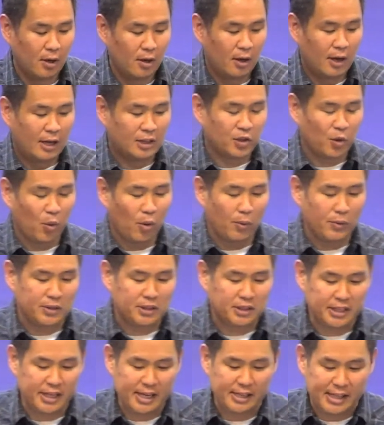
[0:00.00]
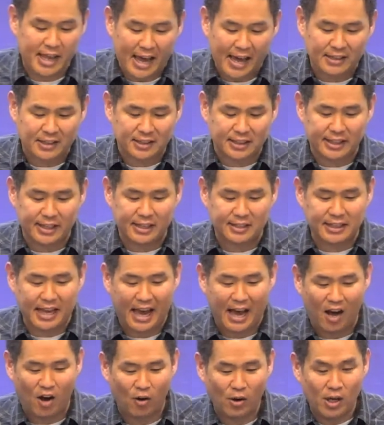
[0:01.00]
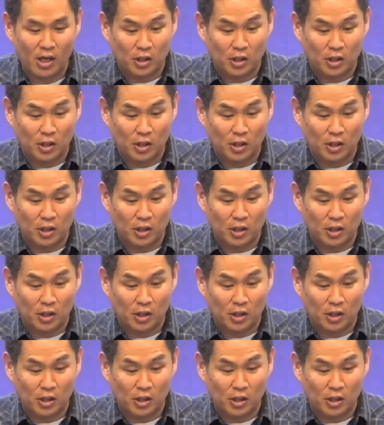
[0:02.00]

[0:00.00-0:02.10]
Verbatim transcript: And so, what we see next is how